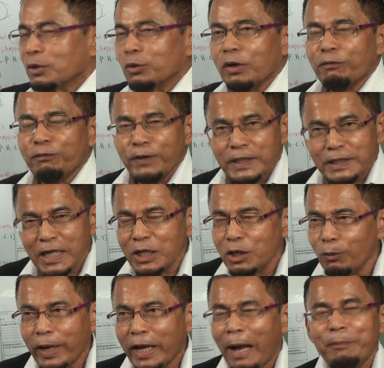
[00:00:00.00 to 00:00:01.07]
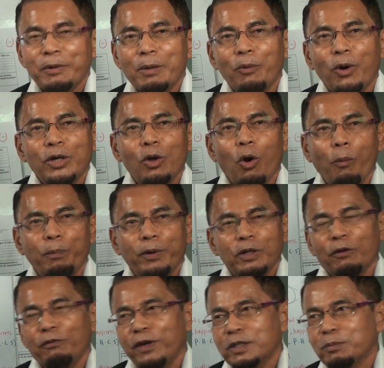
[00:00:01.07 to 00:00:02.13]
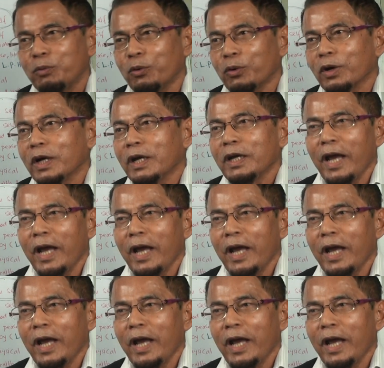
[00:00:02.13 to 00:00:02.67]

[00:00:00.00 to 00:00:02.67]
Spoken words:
So the first thing you wake up in the morning, open your Facebook,